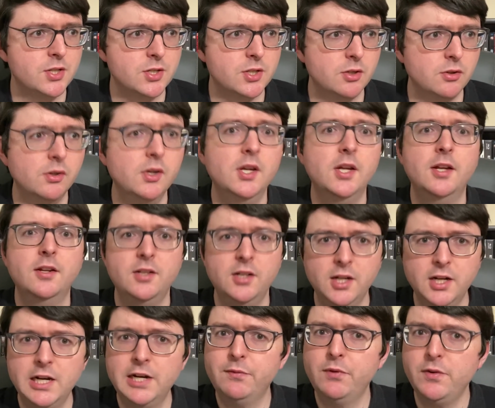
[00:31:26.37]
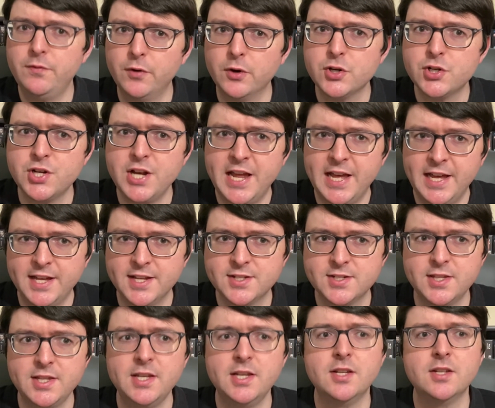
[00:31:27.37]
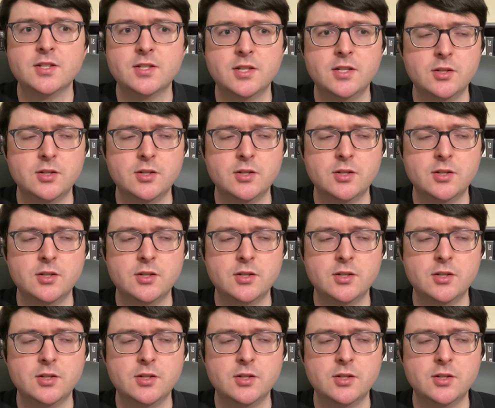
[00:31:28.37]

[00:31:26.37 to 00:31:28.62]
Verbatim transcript: So, not every version has these.